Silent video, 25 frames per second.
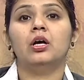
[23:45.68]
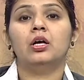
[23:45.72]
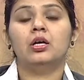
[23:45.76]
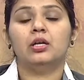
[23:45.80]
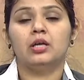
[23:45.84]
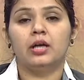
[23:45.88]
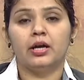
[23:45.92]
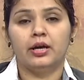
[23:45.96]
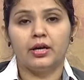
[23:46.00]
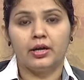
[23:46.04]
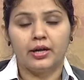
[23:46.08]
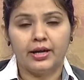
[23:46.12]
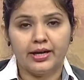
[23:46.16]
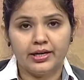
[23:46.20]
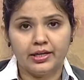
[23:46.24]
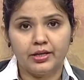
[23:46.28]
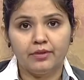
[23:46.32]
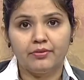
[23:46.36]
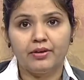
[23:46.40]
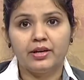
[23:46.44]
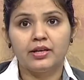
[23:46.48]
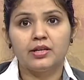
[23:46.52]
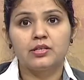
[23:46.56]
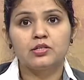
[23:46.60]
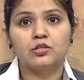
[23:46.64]

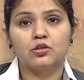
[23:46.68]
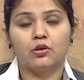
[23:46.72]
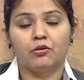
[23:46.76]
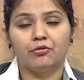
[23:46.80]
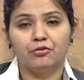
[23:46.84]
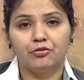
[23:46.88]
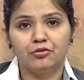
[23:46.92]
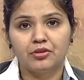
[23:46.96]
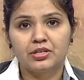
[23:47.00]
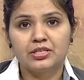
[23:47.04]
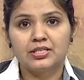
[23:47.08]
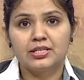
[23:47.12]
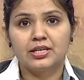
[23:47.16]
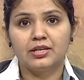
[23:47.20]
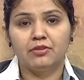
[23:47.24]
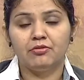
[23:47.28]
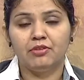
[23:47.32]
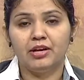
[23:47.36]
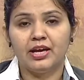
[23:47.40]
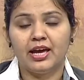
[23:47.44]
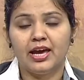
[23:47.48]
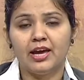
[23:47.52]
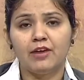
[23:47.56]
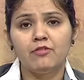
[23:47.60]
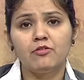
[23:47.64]
antivirus softwares that
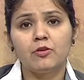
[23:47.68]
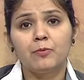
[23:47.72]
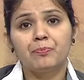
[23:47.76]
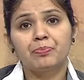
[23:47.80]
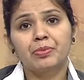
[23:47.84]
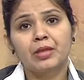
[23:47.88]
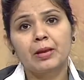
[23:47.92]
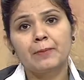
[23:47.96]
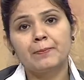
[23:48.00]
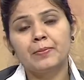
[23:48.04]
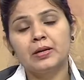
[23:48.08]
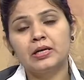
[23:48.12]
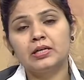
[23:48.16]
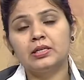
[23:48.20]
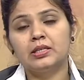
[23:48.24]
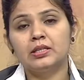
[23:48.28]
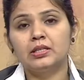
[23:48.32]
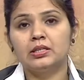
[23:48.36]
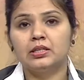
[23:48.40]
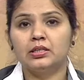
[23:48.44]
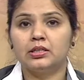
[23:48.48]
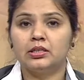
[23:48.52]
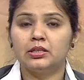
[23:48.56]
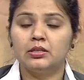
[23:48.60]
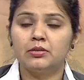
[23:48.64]
we have,
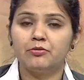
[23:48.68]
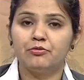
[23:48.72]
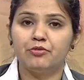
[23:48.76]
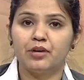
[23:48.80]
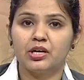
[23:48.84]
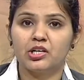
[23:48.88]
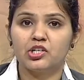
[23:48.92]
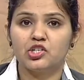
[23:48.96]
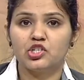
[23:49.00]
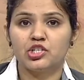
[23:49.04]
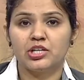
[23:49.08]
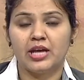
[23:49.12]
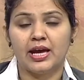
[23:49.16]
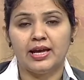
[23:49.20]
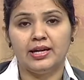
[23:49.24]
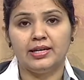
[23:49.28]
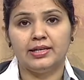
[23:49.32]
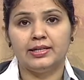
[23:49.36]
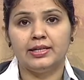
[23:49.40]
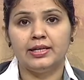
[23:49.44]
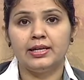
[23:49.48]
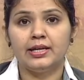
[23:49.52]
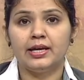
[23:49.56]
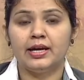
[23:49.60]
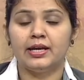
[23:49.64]
but the
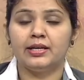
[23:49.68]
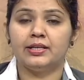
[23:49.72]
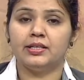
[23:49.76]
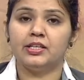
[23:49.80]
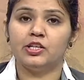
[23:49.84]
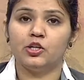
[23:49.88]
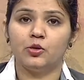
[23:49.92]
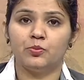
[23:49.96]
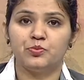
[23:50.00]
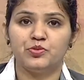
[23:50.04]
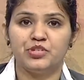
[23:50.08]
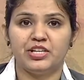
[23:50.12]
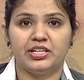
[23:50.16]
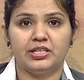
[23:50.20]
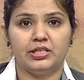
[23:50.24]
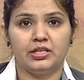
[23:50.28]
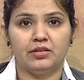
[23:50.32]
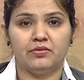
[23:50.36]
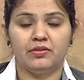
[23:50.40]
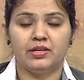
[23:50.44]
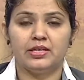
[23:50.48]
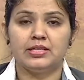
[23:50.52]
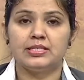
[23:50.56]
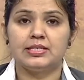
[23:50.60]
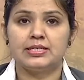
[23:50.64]
functionality and the
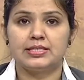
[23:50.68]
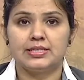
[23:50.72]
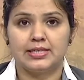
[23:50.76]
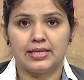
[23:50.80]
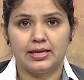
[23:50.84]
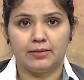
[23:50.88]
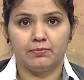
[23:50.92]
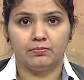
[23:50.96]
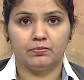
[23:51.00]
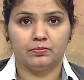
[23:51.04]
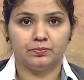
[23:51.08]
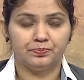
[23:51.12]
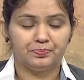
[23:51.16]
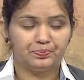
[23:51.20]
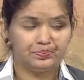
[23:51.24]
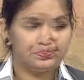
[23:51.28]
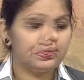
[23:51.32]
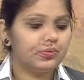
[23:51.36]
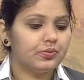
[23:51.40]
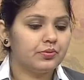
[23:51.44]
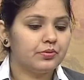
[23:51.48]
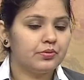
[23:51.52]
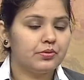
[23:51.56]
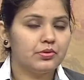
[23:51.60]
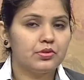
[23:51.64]
objective is same.
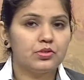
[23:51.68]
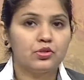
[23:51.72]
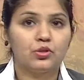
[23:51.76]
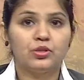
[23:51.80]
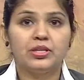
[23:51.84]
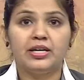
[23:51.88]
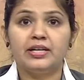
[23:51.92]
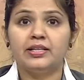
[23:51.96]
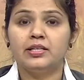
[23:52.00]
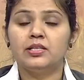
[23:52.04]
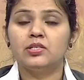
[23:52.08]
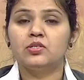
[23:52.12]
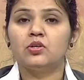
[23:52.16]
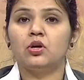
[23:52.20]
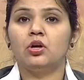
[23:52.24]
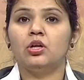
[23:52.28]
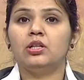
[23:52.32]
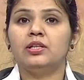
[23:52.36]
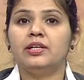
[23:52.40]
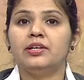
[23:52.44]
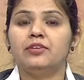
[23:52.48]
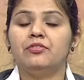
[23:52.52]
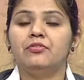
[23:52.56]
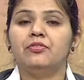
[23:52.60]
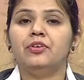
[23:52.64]
So that is all
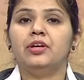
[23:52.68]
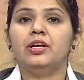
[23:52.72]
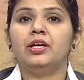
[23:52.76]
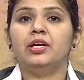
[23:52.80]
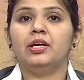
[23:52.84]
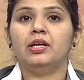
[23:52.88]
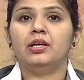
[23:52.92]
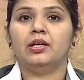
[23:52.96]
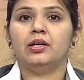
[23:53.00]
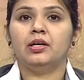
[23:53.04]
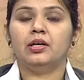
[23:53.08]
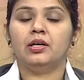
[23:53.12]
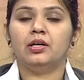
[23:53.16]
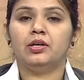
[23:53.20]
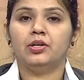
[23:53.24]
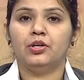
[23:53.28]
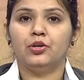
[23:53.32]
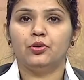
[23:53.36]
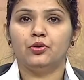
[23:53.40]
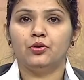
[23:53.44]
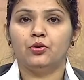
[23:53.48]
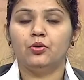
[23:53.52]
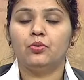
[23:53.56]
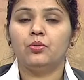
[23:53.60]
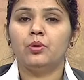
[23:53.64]
that we
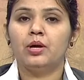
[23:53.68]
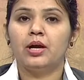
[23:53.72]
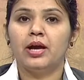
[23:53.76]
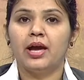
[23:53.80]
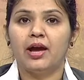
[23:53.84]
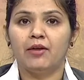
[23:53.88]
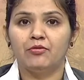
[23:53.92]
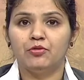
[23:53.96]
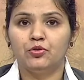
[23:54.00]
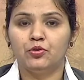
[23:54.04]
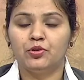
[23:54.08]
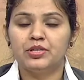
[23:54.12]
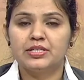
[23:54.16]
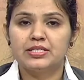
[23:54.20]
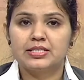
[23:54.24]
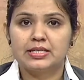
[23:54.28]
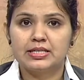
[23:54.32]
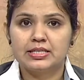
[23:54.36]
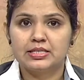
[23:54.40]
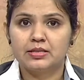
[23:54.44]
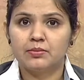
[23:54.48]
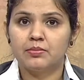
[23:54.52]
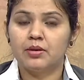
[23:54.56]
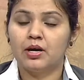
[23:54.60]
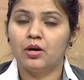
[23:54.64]
have to
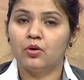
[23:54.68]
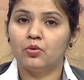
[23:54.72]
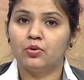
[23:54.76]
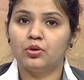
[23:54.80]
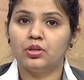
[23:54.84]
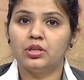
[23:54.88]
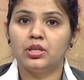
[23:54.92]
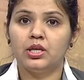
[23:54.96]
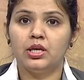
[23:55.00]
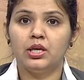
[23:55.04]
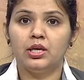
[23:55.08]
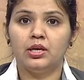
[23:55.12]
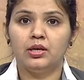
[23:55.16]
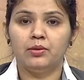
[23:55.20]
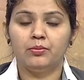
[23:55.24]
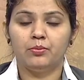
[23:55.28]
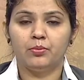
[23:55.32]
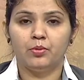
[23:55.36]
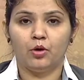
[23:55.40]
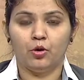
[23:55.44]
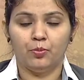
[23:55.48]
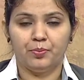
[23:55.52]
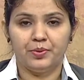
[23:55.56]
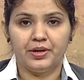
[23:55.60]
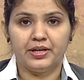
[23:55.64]
discuss about the
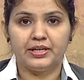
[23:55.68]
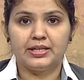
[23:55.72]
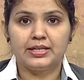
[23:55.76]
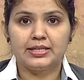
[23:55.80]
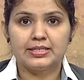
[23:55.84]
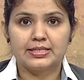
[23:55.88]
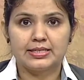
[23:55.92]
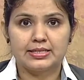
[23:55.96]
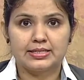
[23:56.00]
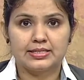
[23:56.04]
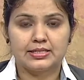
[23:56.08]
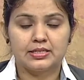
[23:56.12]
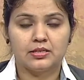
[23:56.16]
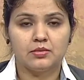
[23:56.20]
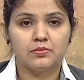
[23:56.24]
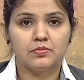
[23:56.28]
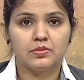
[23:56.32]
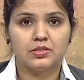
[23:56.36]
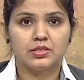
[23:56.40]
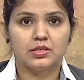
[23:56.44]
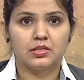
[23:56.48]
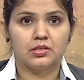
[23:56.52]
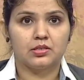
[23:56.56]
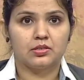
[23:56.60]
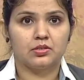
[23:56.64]
operating systems.
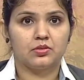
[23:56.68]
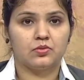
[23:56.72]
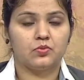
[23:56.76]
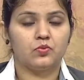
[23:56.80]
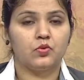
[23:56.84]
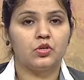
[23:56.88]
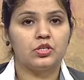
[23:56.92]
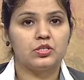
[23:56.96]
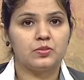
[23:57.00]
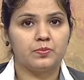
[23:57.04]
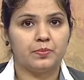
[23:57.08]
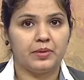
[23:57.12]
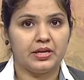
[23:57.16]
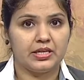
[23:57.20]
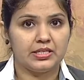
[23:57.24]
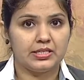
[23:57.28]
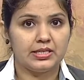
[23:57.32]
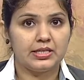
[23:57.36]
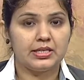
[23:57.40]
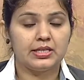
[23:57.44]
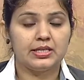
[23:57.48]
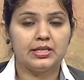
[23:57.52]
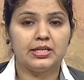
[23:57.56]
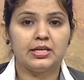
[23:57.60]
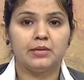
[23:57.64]
This was
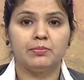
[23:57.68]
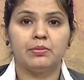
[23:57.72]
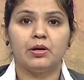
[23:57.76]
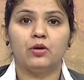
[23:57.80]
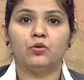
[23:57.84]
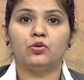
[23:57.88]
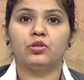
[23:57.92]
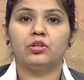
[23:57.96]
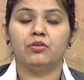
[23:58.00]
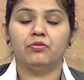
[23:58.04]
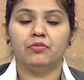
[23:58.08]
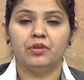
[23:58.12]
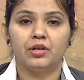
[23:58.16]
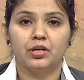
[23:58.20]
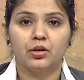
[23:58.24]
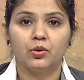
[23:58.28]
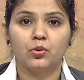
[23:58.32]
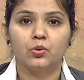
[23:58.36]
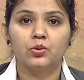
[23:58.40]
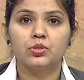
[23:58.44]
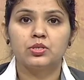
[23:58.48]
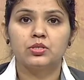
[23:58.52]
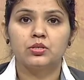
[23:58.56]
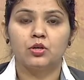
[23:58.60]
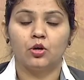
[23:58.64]
basically about the
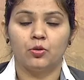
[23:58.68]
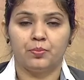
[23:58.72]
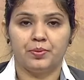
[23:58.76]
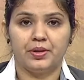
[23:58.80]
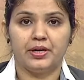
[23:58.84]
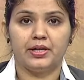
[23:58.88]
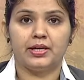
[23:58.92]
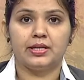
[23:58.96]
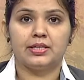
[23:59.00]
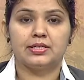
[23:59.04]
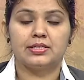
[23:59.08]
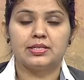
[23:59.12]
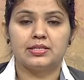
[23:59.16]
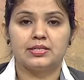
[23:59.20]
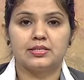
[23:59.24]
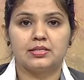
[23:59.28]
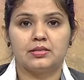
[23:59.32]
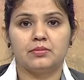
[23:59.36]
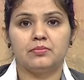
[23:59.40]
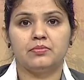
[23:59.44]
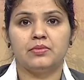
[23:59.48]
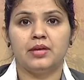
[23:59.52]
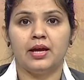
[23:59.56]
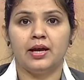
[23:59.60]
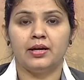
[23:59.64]
Windows operating
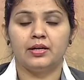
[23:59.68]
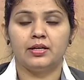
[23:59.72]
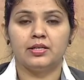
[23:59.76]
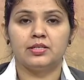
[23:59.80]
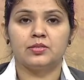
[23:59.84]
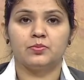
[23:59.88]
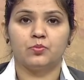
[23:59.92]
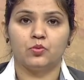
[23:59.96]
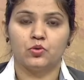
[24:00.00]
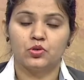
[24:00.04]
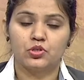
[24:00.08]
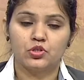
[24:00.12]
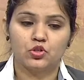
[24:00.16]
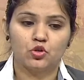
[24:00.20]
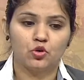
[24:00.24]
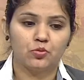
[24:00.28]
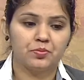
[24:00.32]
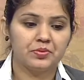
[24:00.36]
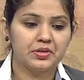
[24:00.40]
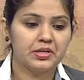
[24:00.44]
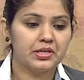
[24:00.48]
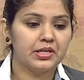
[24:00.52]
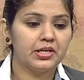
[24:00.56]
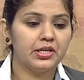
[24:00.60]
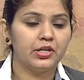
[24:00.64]
system that is most
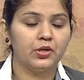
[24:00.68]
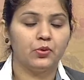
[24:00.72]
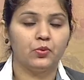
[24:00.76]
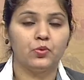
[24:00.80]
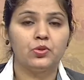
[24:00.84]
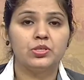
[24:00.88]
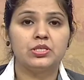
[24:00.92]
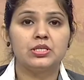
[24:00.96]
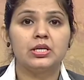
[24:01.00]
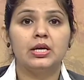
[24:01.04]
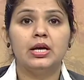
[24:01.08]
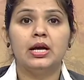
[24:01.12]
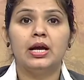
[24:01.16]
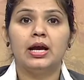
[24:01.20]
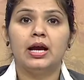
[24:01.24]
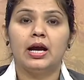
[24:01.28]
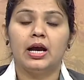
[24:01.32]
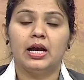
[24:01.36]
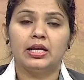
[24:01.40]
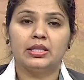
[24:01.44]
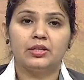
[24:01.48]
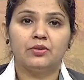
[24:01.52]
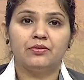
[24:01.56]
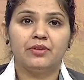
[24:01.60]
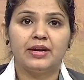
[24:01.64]
commonly used.
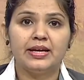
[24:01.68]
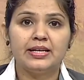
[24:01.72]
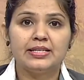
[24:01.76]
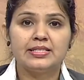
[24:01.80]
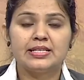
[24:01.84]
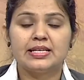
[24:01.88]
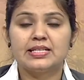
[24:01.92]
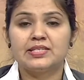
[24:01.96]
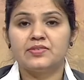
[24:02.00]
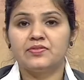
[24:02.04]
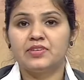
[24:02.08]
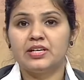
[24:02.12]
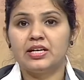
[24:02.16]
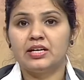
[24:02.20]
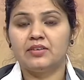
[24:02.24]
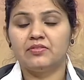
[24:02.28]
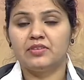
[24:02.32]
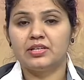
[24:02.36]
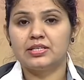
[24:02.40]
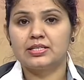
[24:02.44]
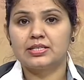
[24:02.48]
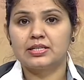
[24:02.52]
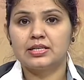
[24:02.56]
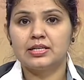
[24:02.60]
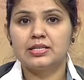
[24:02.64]
Otherwise, as we have
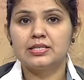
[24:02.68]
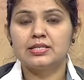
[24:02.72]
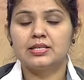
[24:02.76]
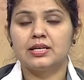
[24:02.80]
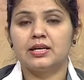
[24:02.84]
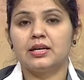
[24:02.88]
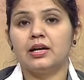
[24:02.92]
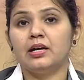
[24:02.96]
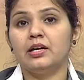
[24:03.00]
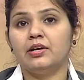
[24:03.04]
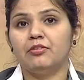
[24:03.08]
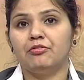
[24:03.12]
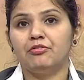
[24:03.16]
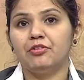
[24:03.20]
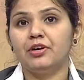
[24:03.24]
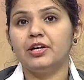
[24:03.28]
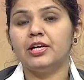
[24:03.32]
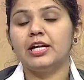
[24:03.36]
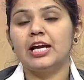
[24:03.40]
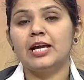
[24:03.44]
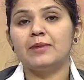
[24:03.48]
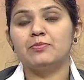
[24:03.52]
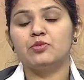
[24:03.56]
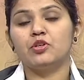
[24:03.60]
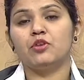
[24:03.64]
discussed, there are different
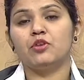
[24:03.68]
types